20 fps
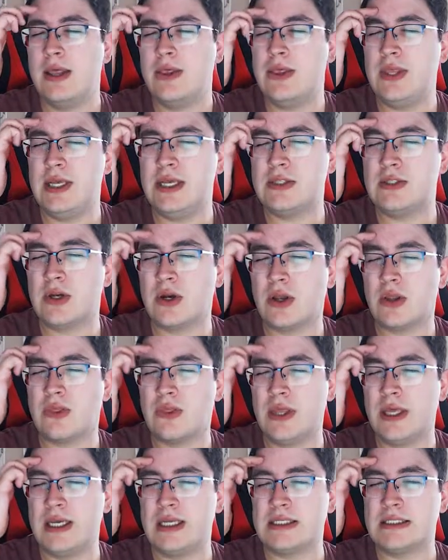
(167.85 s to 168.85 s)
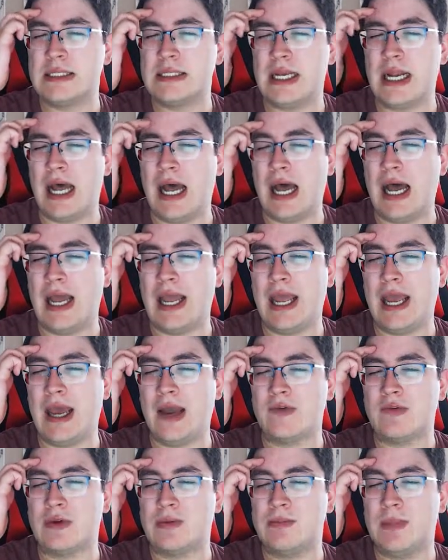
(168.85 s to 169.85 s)
these are things that I
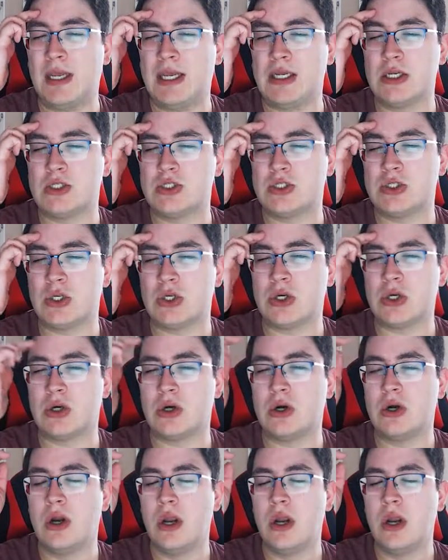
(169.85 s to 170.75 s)
have to make sure